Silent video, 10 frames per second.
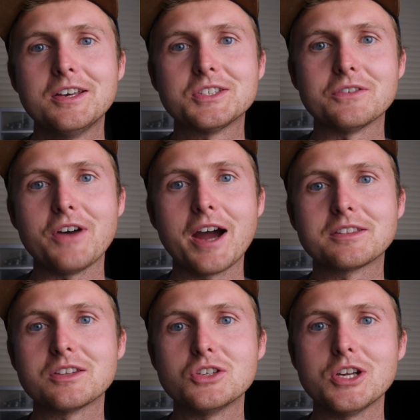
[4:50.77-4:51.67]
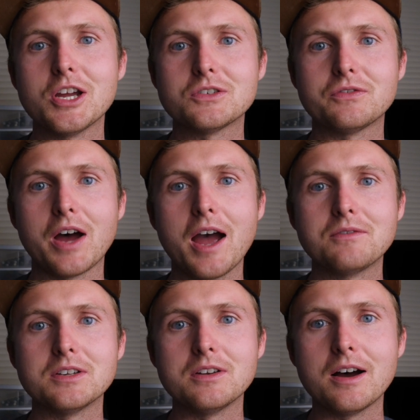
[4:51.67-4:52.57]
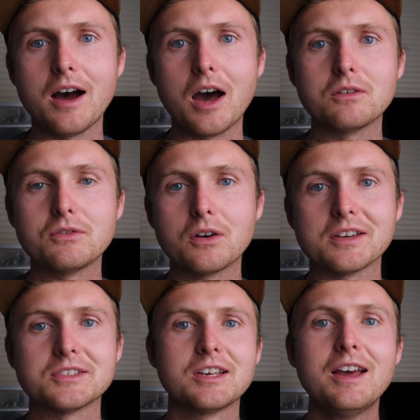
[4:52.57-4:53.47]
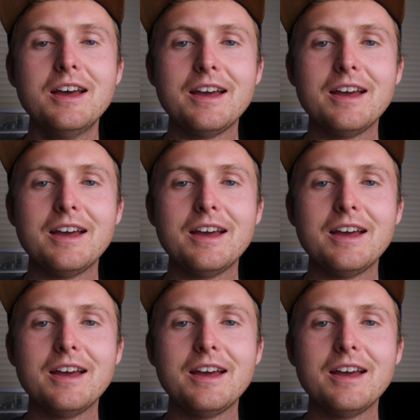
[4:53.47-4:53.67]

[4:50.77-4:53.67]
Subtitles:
is the fact that the GH5 did not autofocus.